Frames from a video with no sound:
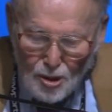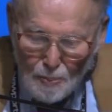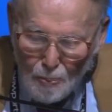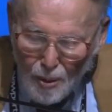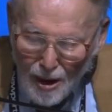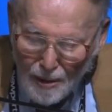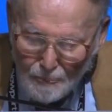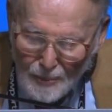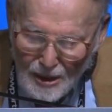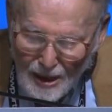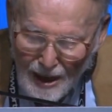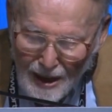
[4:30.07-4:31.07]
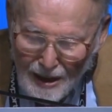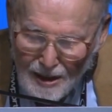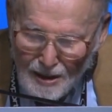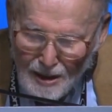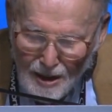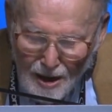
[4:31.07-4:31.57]
to department
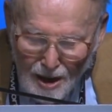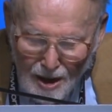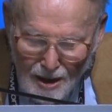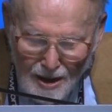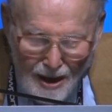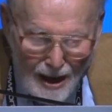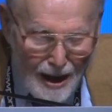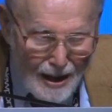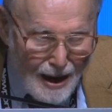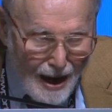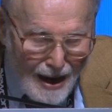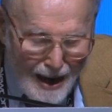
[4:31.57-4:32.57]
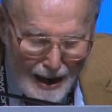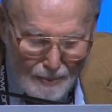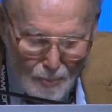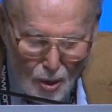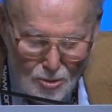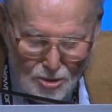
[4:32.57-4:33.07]
head, and I
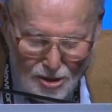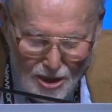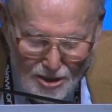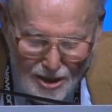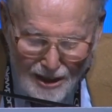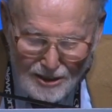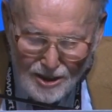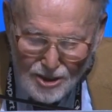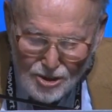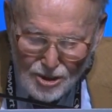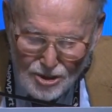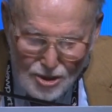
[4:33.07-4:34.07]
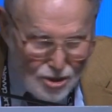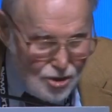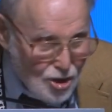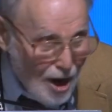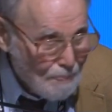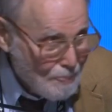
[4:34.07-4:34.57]
had mostly technicians and
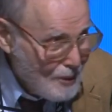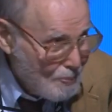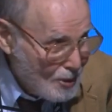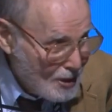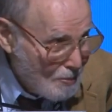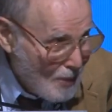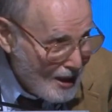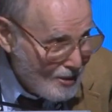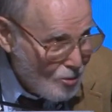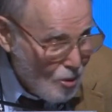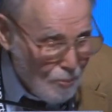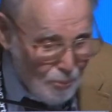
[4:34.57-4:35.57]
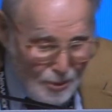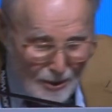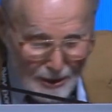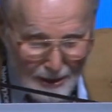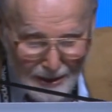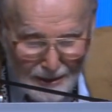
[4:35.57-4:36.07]
shop people in my group.
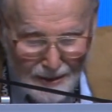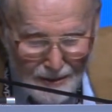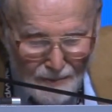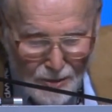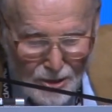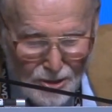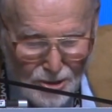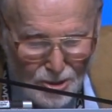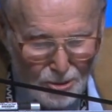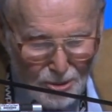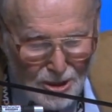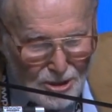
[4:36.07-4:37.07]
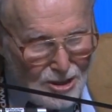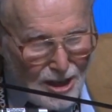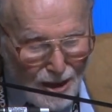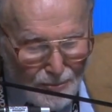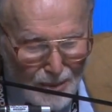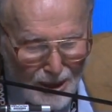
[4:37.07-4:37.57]
So this
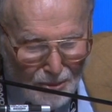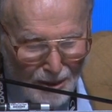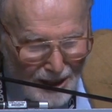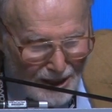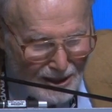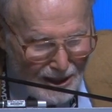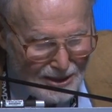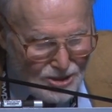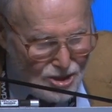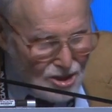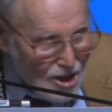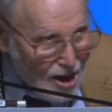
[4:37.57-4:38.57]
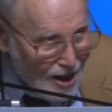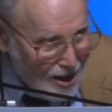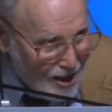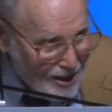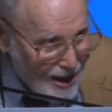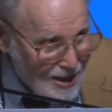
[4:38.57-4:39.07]
gave me a rather late start
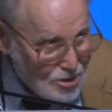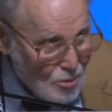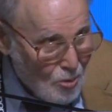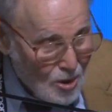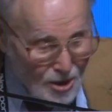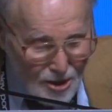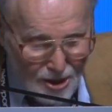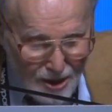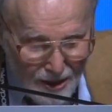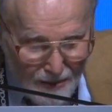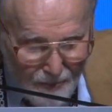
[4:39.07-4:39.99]
on laser work.